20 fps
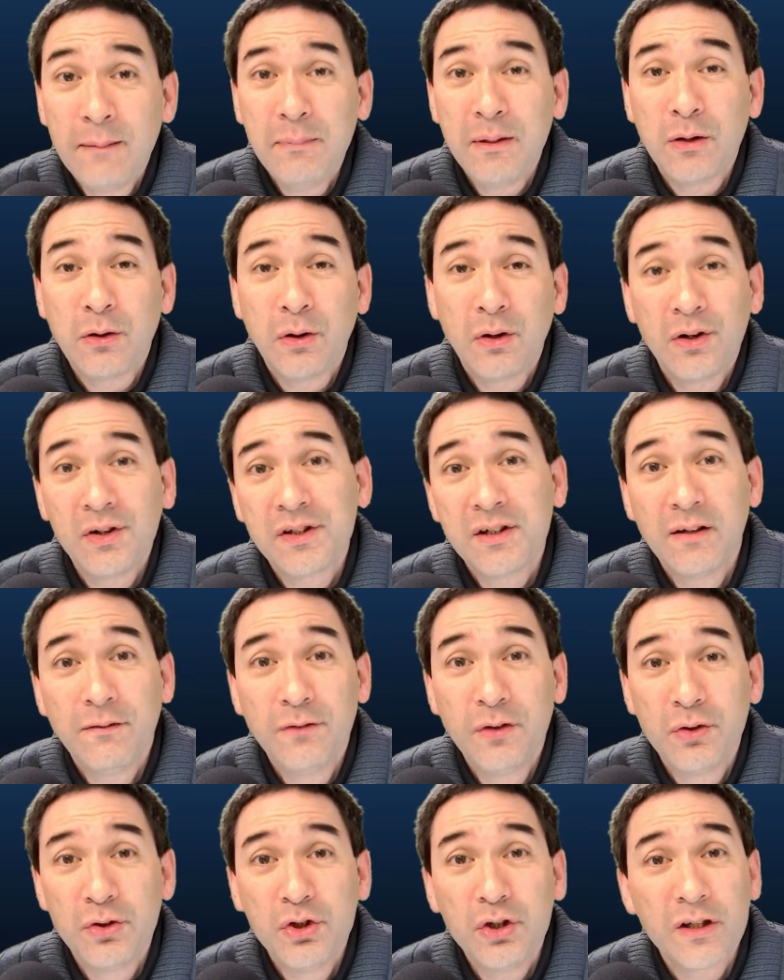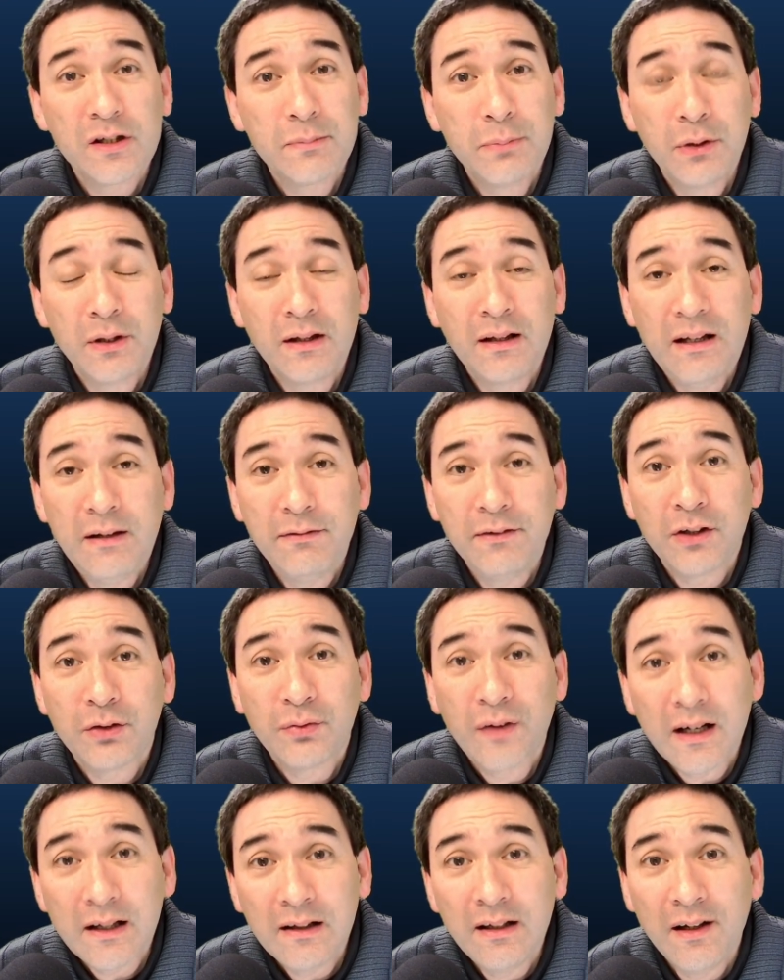because if you just put a leaf
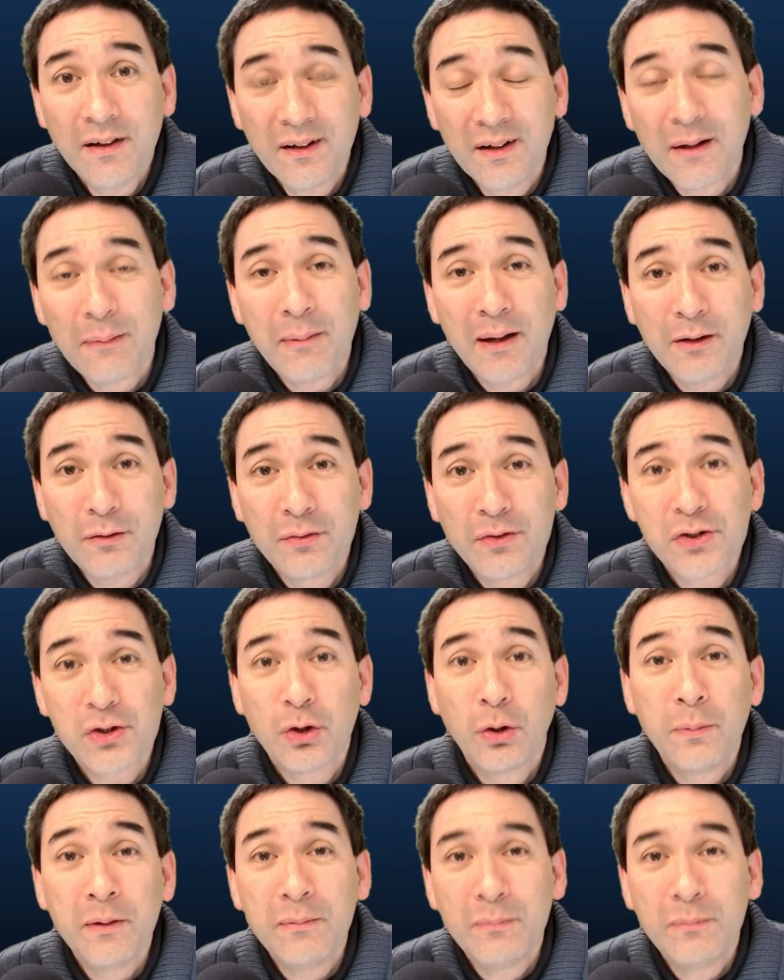directly under the microscope,